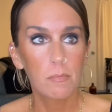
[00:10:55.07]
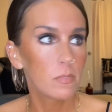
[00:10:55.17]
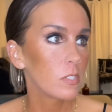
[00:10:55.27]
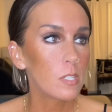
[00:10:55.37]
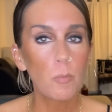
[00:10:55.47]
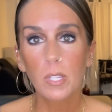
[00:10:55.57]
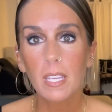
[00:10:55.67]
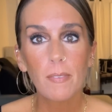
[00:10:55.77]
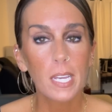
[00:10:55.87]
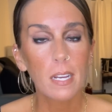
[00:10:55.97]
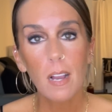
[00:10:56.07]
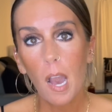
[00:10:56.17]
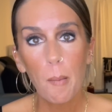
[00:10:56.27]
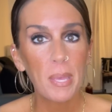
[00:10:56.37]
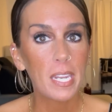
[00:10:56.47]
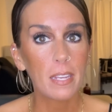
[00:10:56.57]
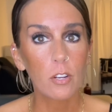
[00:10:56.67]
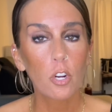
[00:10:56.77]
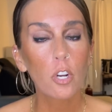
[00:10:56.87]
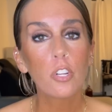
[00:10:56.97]
someone leaving a comment
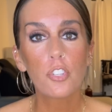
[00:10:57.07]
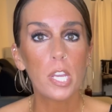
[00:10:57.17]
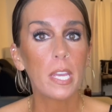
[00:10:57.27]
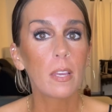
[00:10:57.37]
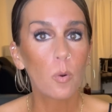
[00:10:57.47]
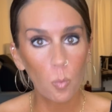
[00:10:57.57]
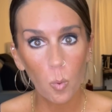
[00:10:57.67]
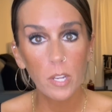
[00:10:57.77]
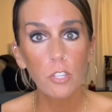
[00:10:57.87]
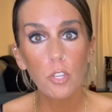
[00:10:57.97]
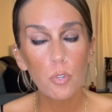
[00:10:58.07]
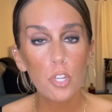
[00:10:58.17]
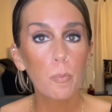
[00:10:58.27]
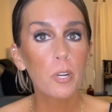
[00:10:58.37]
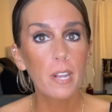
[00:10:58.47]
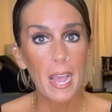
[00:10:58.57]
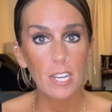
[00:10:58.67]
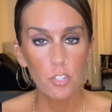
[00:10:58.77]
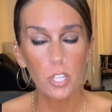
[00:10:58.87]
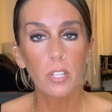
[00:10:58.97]
encouraging one YouTuber to
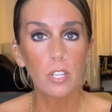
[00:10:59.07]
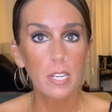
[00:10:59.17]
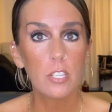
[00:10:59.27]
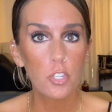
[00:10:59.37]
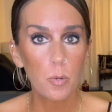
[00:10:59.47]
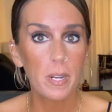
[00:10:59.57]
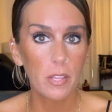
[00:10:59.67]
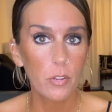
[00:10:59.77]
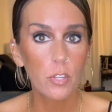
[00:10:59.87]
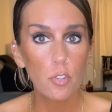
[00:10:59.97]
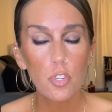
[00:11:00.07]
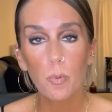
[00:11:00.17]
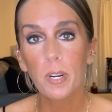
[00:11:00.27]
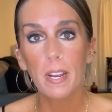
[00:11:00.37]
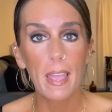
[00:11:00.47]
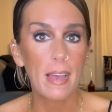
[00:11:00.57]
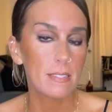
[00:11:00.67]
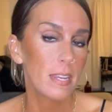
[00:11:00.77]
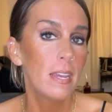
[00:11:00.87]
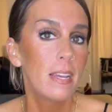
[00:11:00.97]
actually look into another YouTuber
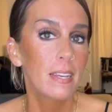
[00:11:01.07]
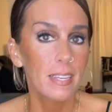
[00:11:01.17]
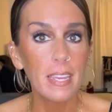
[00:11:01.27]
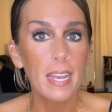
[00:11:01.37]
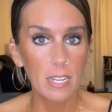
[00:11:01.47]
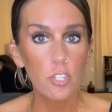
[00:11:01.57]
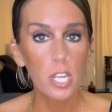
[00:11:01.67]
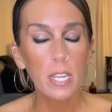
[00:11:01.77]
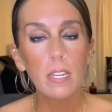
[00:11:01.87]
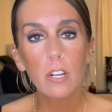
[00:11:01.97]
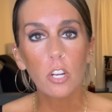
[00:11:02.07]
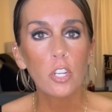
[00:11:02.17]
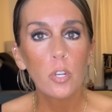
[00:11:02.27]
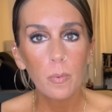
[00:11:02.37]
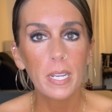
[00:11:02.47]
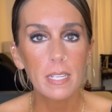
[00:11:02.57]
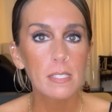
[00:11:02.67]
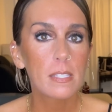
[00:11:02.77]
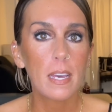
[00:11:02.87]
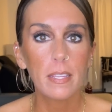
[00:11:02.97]
and get educated on who it
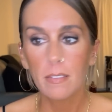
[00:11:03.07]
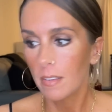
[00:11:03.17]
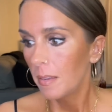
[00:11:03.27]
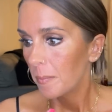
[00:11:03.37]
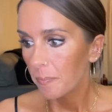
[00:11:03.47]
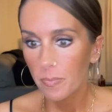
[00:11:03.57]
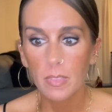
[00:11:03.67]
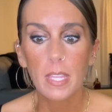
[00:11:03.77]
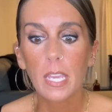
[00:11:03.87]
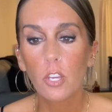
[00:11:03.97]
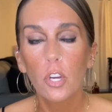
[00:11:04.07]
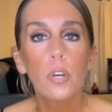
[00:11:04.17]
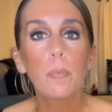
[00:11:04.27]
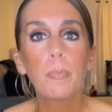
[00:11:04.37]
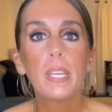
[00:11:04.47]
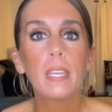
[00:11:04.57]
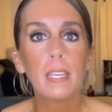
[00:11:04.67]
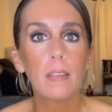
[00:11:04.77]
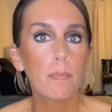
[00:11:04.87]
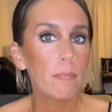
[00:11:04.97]
is that they could
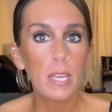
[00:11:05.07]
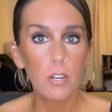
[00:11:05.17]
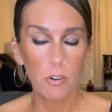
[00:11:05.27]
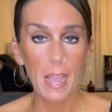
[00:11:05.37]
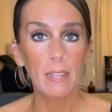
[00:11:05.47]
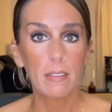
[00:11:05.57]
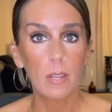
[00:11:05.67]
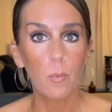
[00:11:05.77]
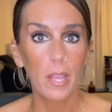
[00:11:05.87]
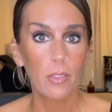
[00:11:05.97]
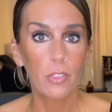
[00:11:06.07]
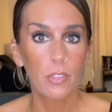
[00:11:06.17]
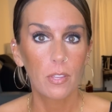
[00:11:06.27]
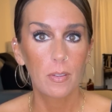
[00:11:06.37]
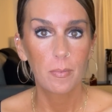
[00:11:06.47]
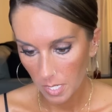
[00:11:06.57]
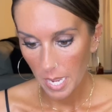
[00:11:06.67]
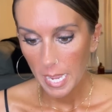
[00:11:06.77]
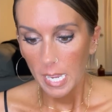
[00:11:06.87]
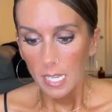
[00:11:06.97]
be interacting with.
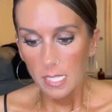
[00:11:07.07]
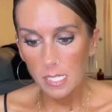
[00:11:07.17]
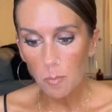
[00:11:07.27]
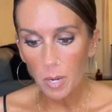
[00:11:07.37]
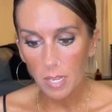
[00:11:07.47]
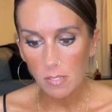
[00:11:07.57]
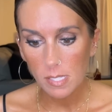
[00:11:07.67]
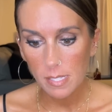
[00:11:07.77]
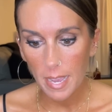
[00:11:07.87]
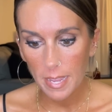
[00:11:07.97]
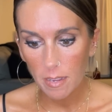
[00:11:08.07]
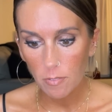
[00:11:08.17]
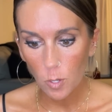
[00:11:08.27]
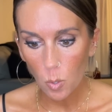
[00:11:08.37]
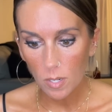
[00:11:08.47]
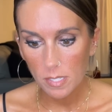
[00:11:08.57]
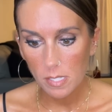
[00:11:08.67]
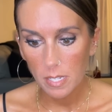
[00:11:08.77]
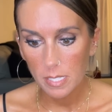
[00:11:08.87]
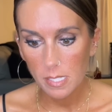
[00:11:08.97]
And someone else said, of course,
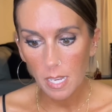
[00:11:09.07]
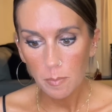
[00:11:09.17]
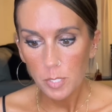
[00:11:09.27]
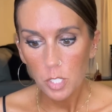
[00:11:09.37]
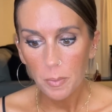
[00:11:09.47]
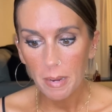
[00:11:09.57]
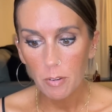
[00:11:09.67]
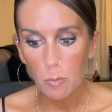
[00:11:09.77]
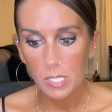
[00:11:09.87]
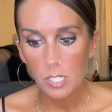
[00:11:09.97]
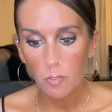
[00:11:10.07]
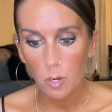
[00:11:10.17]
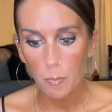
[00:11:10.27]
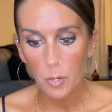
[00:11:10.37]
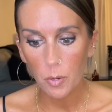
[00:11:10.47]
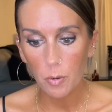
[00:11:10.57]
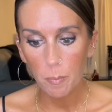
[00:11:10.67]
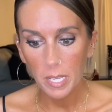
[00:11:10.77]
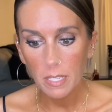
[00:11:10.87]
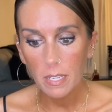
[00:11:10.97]
it's up to everyone to form their own
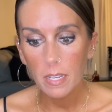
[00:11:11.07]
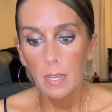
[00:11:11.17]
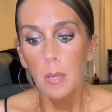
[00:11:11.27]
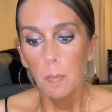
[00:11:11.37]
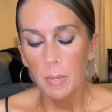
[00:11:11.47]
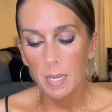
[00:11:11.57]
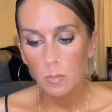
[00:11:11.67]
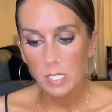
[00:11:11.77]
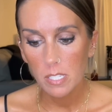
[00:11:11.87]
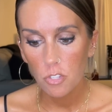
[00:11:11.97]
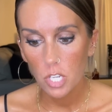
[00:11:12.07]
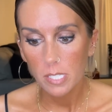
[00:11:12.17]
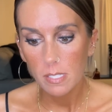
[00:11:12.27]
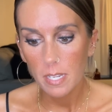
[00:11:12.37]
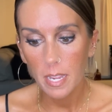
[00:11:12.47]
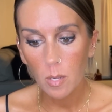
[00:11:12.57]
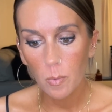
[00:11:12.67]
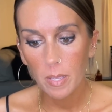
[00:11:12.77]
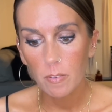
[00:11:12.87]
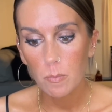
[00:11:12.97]
opinion, but I would suggest staying
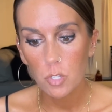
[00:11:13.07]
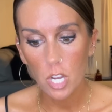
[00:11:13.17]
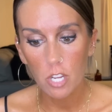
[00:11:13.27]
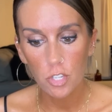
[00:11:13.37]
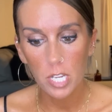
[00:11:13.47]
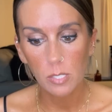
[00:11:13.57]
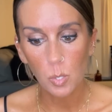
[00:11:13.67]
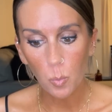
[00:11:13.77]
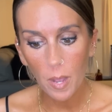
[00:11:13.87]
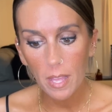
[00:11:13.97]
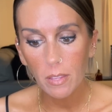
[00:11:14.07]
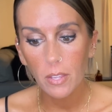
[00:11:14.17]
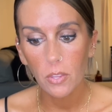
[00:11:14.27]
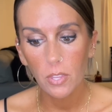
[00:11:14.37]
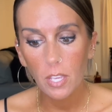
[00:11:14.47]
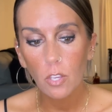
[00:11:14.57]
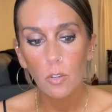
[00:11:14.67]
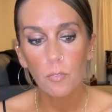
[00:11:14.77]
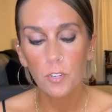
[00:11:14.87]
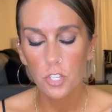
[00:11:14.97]
away from Josh as well. Thank
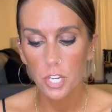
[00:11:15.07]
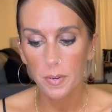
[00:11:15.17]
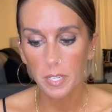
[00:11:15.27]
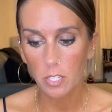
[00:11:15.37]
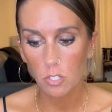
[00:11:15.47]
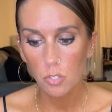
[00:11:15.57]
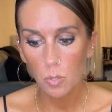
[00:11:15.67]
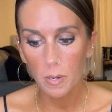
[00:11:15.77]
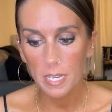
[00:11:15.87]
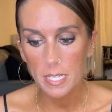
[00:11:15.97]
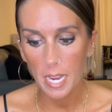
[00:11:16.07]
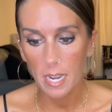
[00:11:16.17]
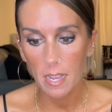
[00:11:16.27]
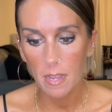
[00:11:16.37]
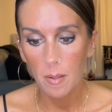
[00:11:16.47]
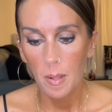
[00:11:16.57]
you for sharing your story, Dana.